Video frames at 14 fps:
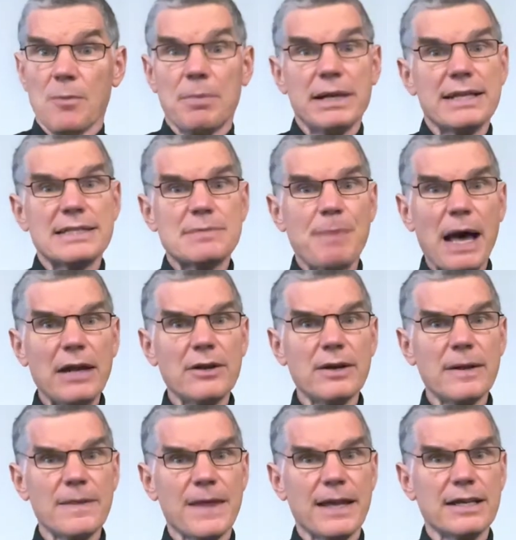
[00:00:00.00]
But it's better
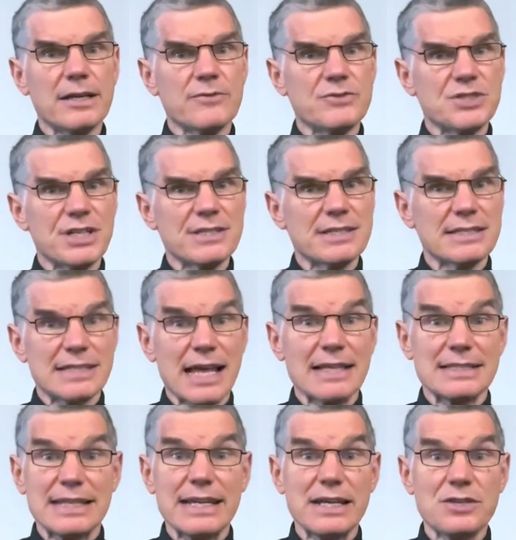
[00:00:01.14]
to think of Jesus
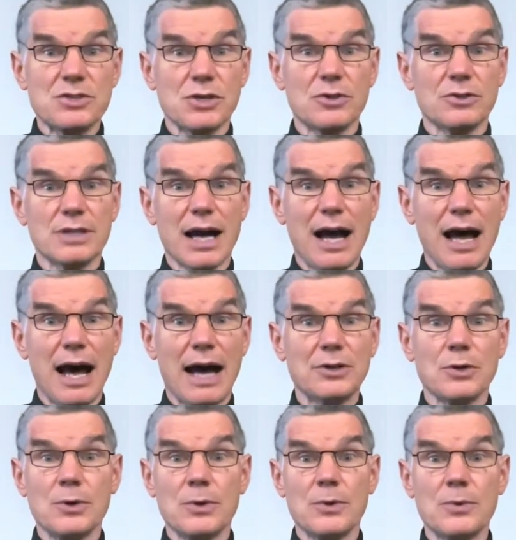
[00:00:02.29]
as the eternal God
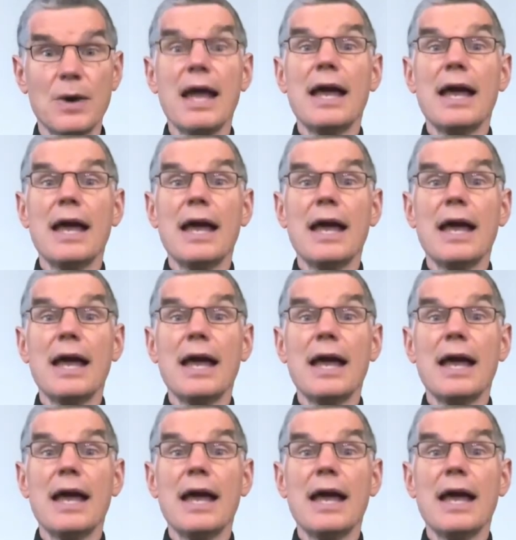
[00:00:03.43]
who